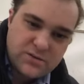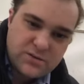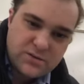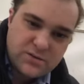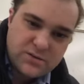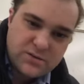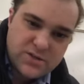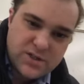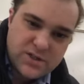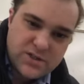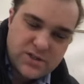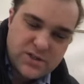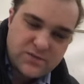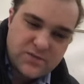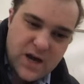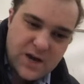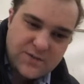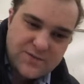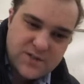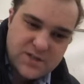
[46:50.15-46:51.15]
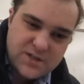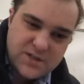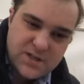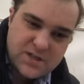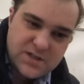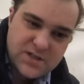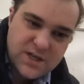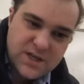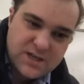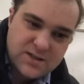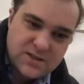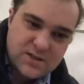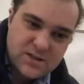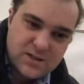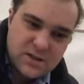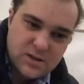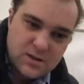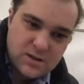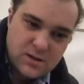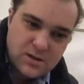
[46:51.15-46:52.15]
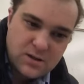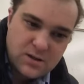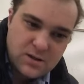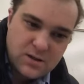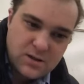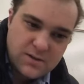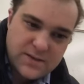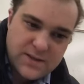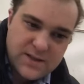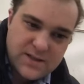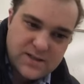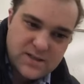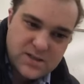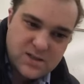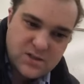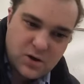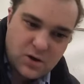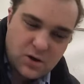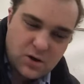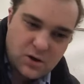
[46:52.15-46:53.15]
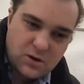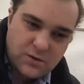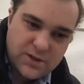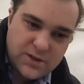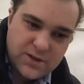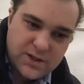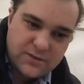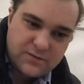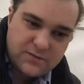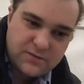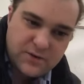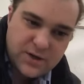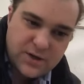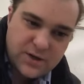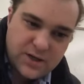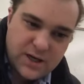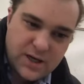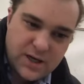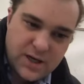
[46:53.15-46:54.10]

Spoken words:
to 65, 66, this is all the different